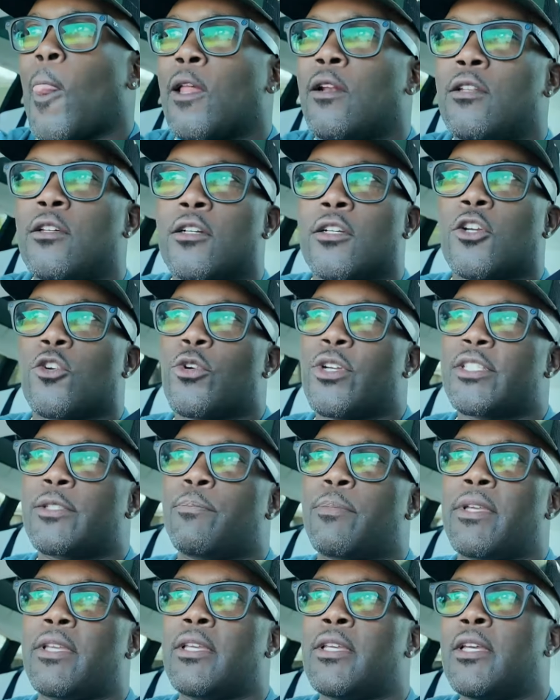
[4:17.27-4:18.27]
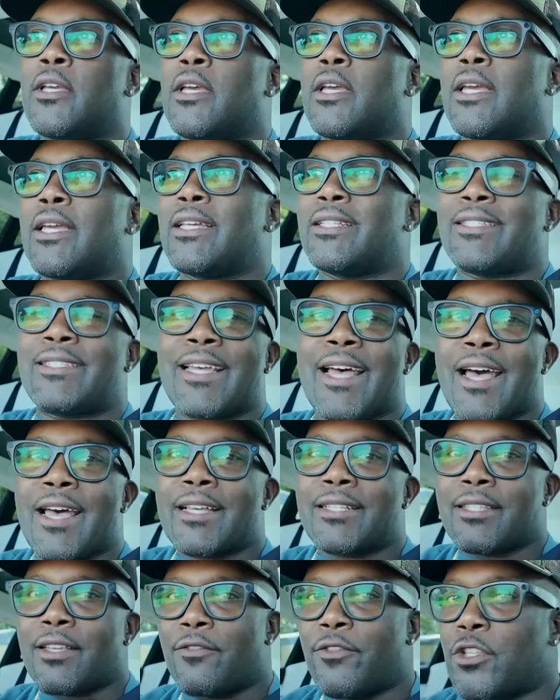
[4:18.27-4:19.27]
look crispy. It
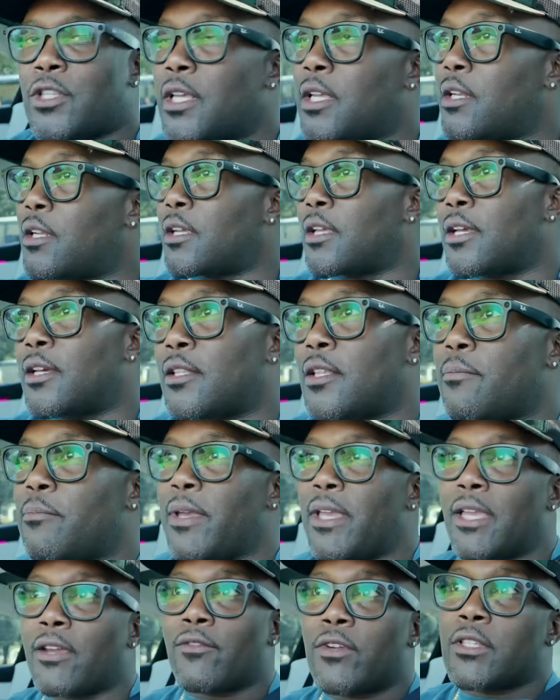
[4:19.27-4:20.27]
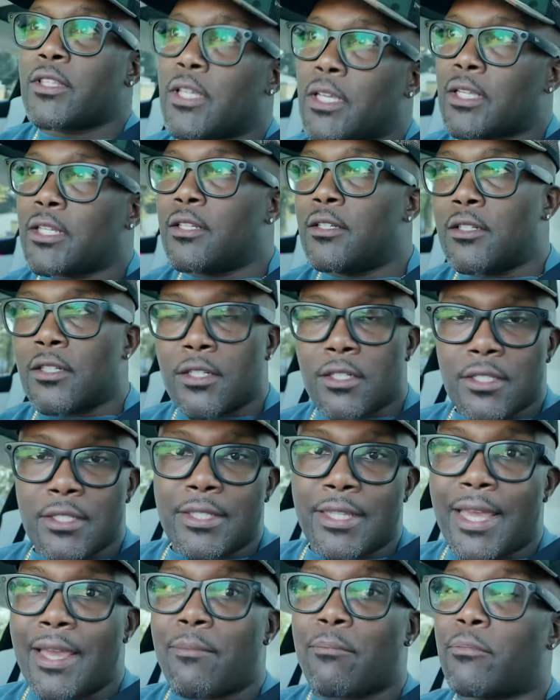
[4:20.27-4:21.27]
ties everything together and make everything look
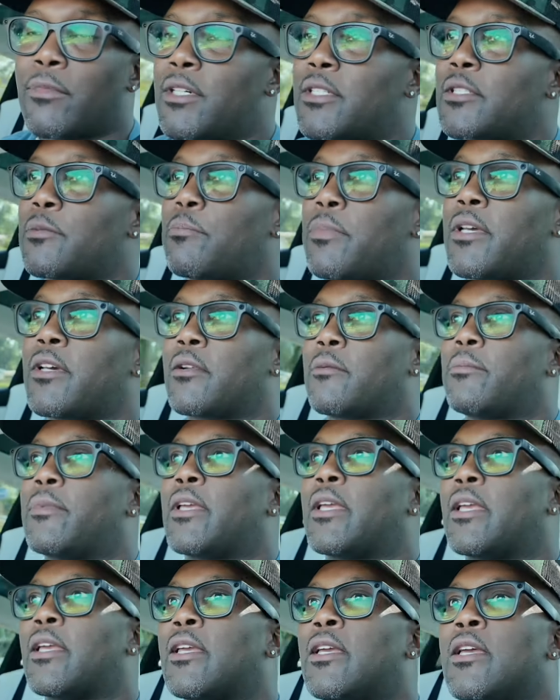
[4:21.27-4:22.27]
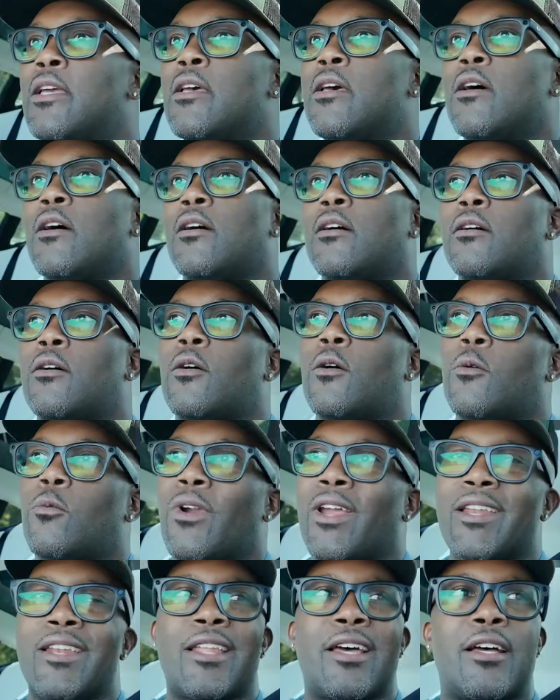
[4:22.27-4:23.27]
that much better, man.
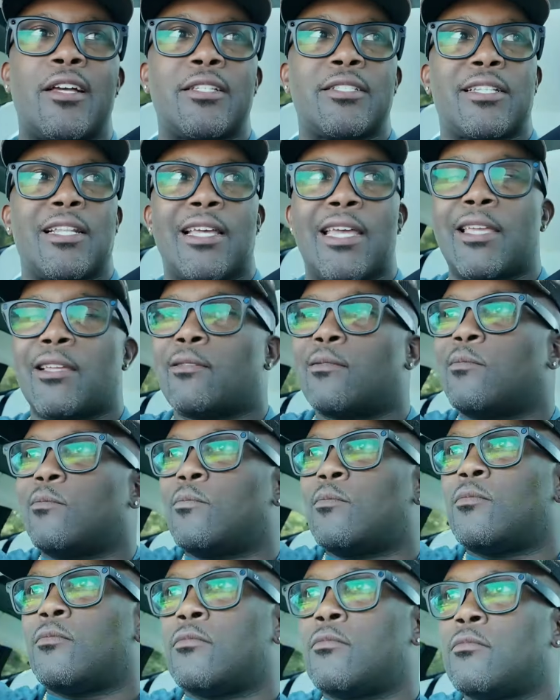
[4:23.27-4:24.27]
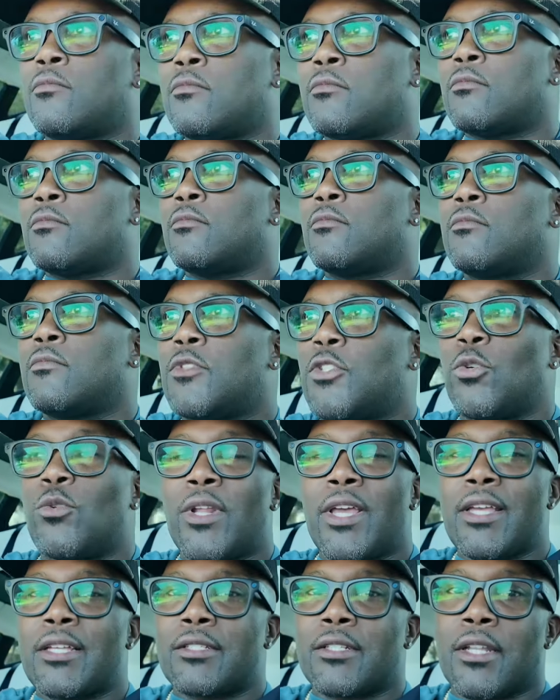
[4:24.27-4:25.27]
Right now it's like 2
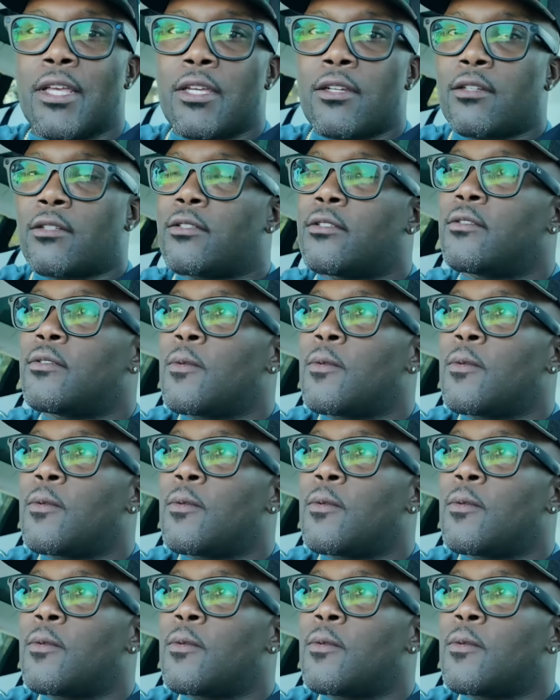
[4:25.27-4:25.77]
days later